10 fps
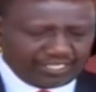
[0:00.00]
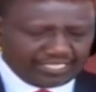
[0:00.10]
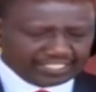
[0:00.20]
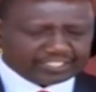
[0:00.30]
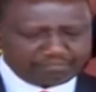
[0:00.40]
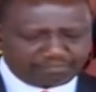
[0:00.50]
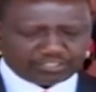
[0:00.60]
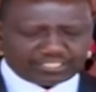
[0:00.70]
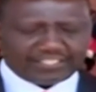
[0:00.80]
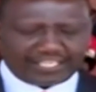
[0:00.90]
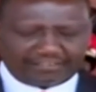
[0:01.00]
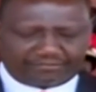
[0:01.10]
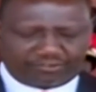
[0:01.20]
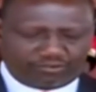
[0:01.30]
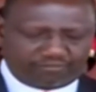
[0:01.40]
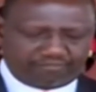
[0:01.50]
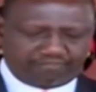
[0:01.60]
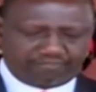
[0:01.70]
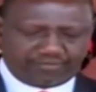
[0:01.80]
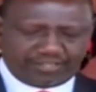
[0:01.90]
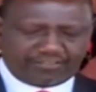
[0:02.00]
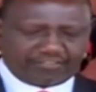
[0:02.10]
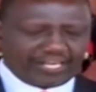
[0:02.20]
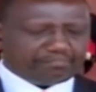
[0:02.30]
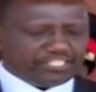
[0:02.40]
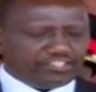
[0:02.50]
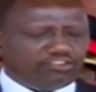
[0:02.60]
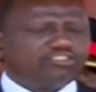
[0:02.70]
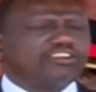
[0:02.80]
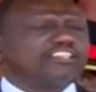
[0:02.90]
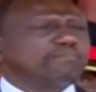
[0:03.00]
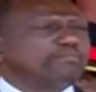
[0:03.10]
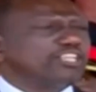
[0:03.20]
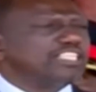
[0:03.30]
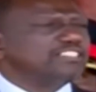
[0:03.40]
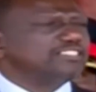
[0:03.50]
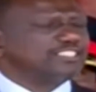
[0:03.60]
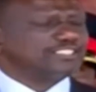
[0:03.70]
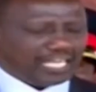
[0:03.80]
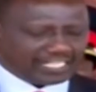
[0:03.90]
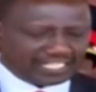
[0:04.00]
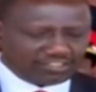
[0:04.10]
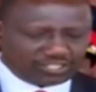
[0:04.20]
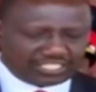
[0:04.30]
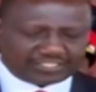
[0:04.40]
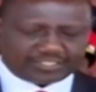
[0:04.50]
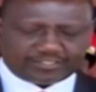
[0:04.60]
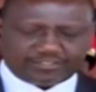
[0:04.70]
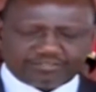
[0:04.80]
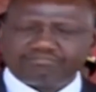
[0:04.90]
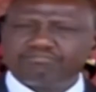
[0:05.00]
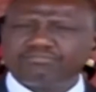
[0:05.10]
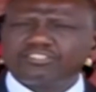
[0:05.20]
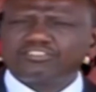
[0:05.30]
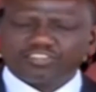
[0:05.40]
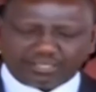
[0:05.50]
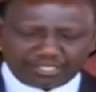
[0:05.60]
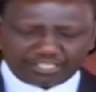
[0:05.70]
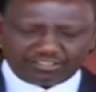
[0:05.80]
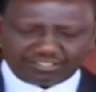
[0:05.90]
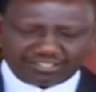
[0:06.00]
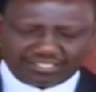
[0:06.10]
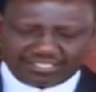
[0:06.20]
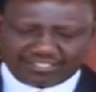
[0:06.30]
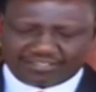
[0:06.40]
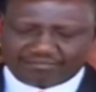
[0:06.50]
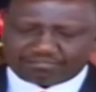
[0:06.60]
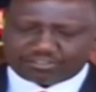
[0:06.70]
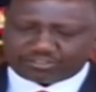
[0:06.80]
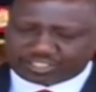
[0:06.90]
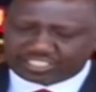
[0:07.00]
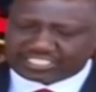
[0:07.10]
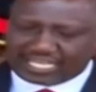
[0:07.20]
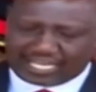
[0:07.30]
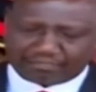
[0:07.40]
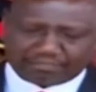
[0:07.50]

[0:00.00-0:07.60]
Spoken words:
It is important, therefore, that beyond the police standing orders, criminal procedure and